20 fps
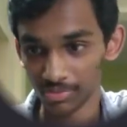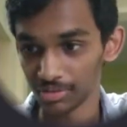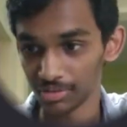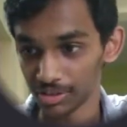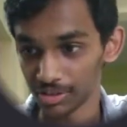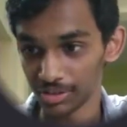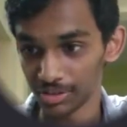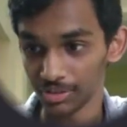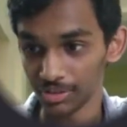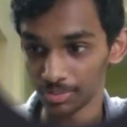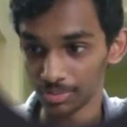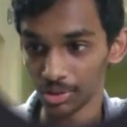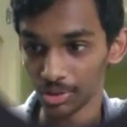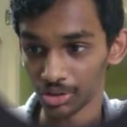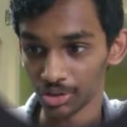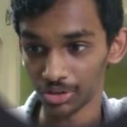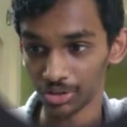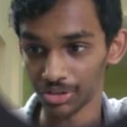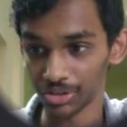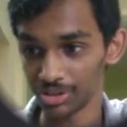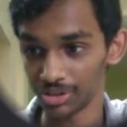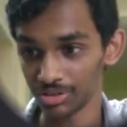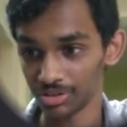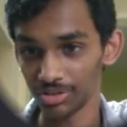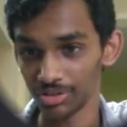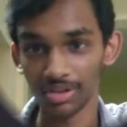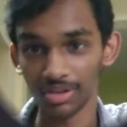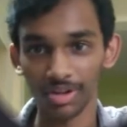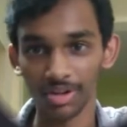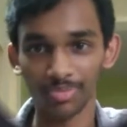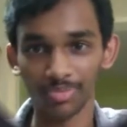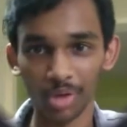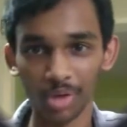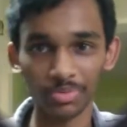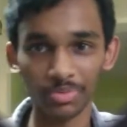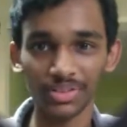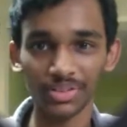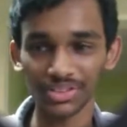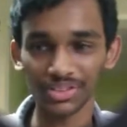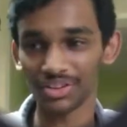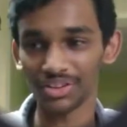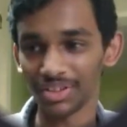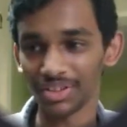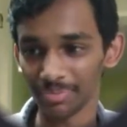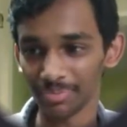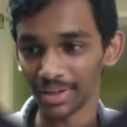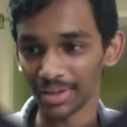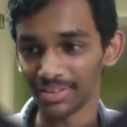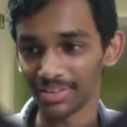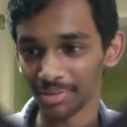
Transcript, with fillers: This is uBlock Origin. Probably saw it in my